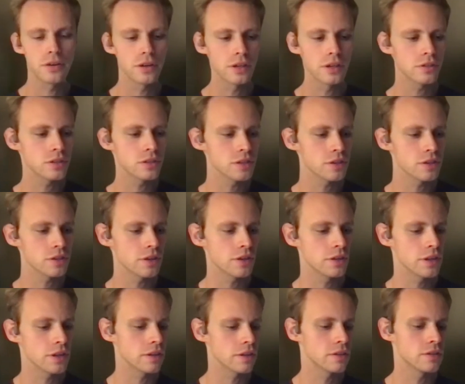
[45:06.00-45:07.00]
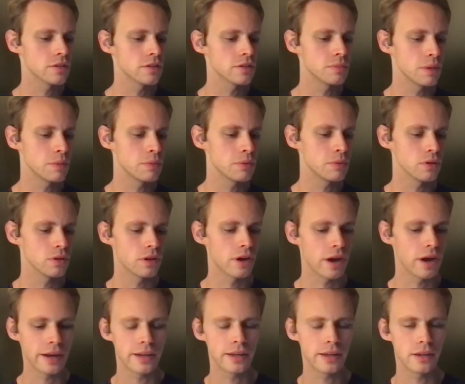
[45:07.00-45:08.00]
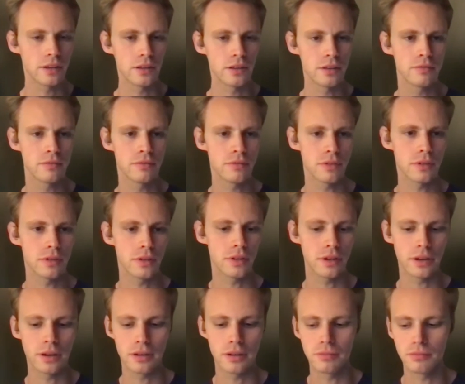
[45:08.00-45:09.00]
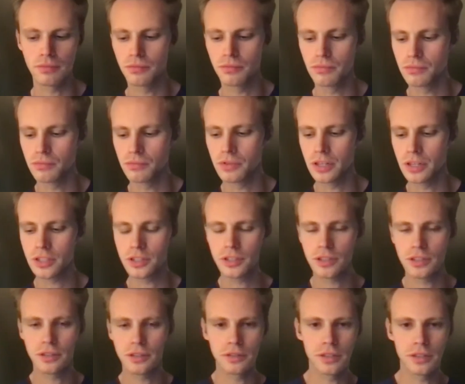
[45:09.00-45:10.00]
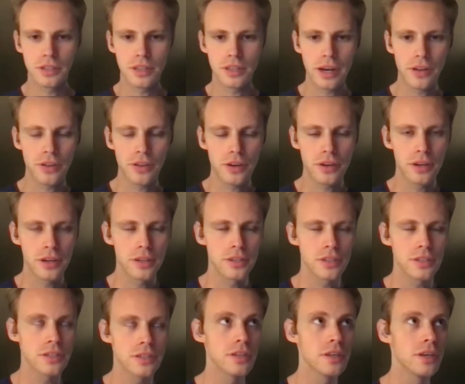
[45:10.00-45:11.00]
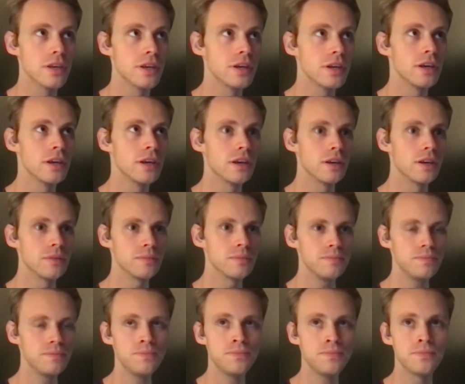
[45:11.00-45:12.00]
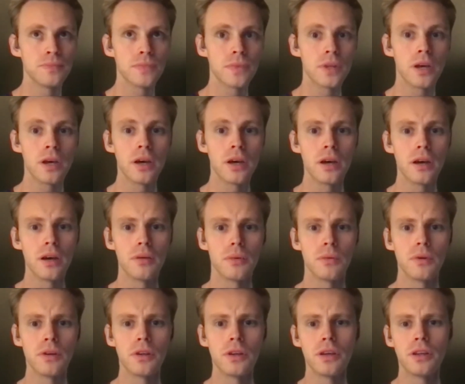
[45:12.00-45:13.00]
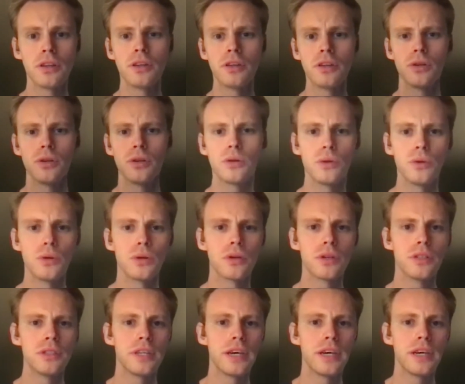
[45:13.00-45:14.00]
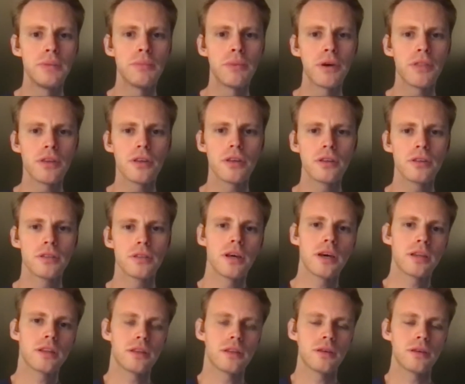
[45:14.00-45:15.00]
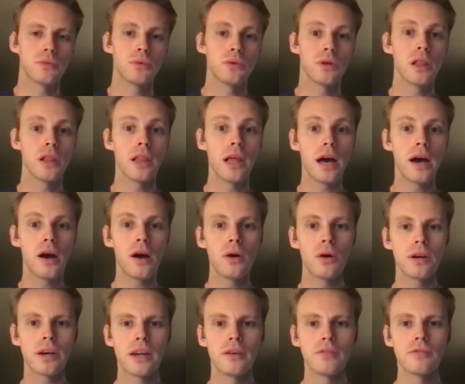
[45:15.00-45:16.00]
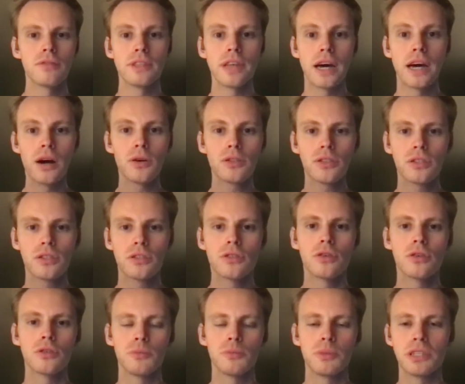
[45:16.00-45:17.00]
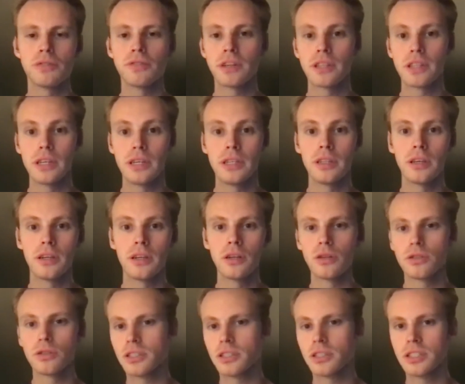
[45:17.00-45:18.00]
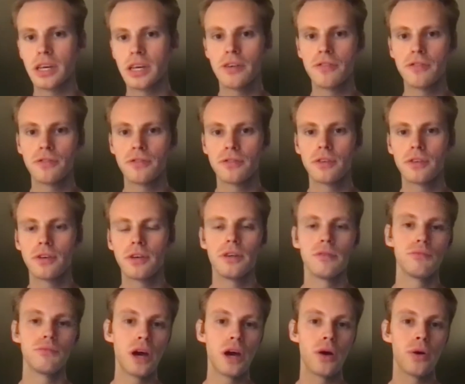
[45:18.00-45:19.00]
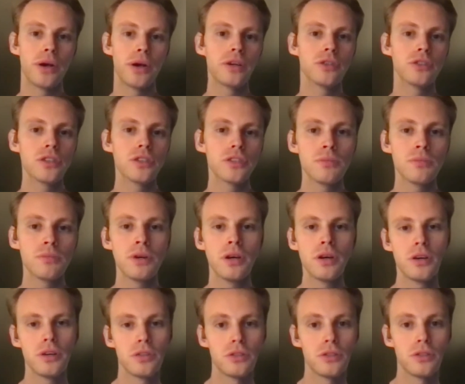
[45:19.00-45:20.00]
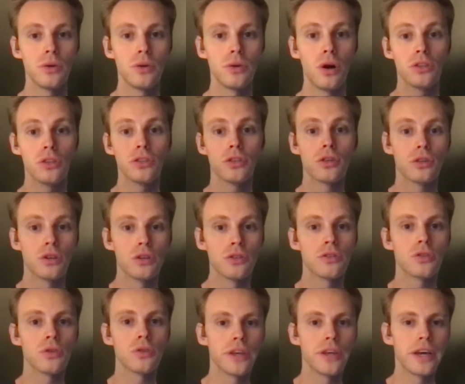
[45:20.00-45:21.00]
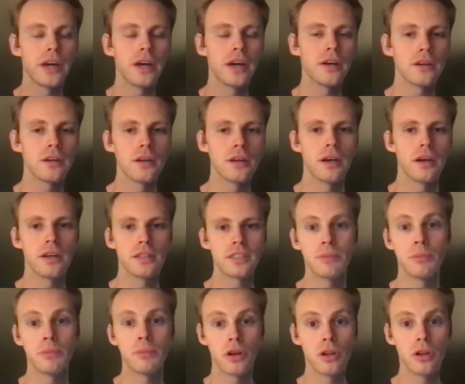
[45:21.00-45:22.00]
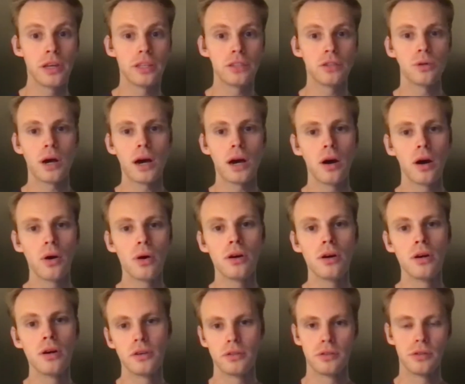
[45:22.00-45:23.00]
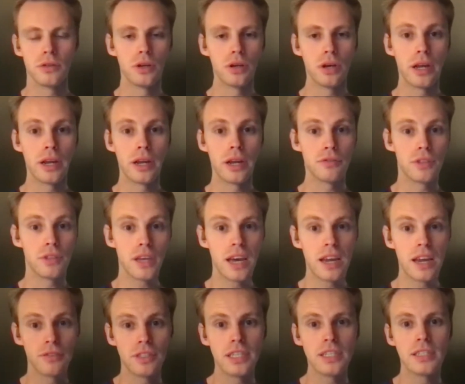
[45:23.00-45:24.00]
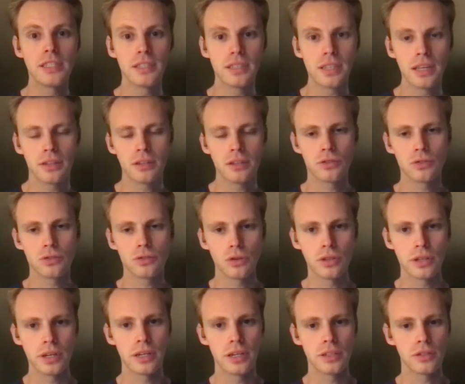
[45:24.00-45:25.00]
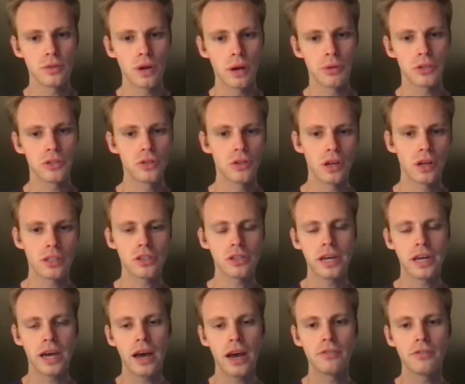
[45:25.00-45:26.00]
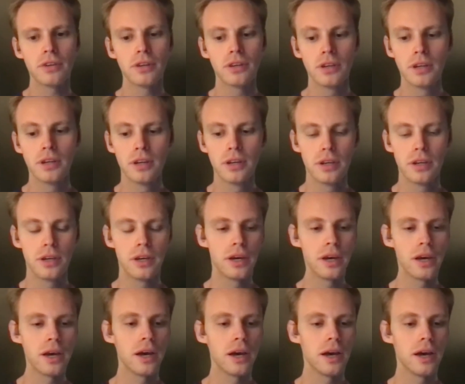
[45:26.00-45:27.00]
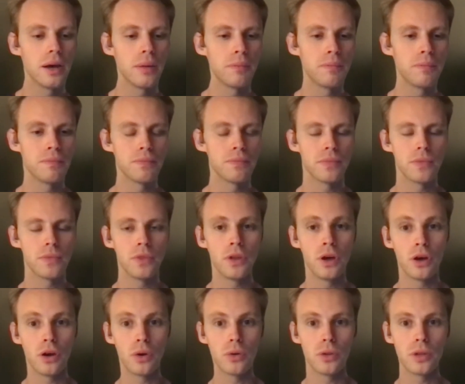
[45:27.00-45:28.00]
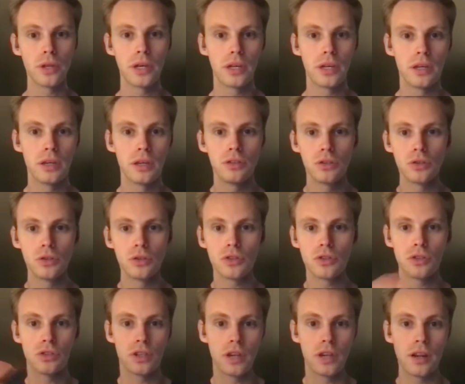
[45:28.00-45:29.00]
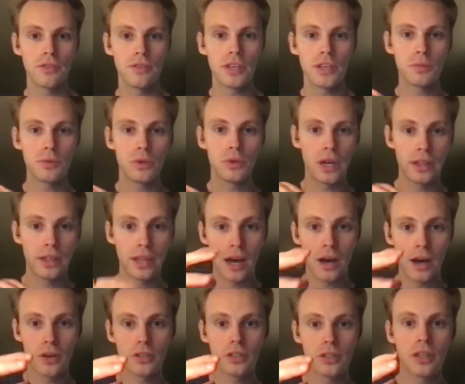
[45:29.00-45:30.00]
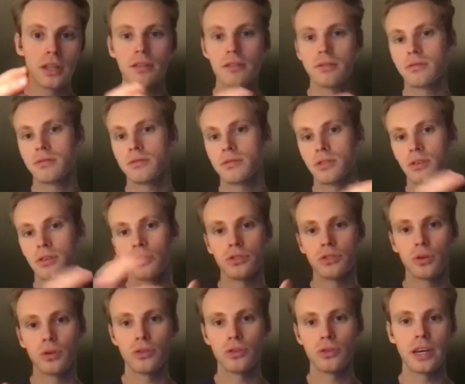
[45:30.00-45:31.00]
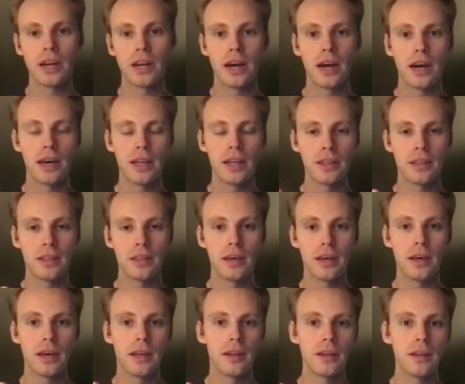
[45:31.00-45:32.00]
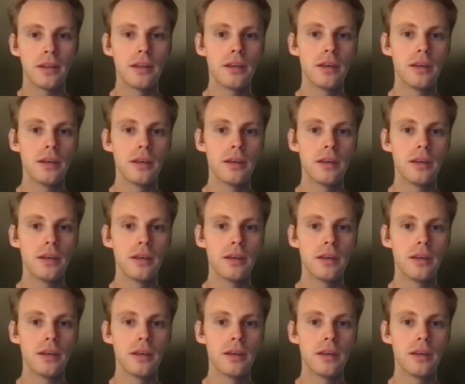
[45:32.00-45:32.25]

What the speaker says: interesting thing that people are hacking on this hackathon is a new DID method that will allow kind of DAOs, so specifically the Gnosis Safe DAO ecosystem, to also control data, similarly to how the NFTs can control data in Ceramic. So you actually have not only users and NFTs, but DAOs that control data and